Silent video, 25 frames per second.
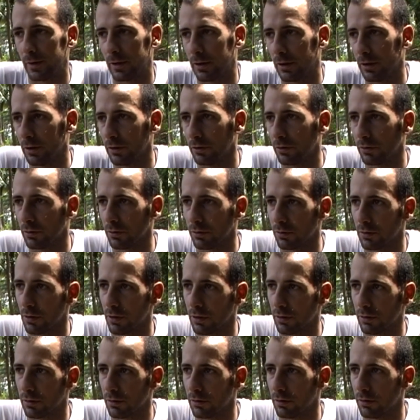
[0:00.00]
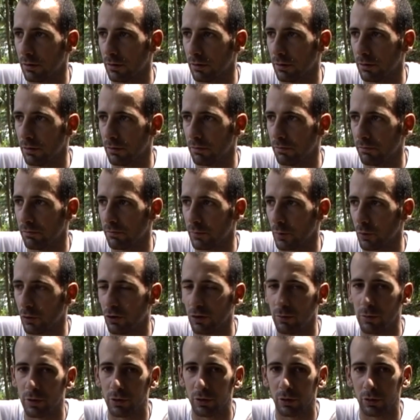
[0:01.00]
I thought that the
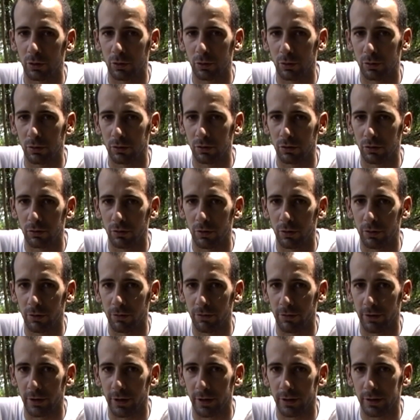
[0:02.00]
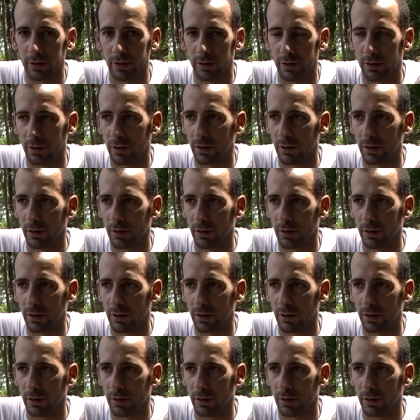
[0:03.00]
Tibetan cause is very fair,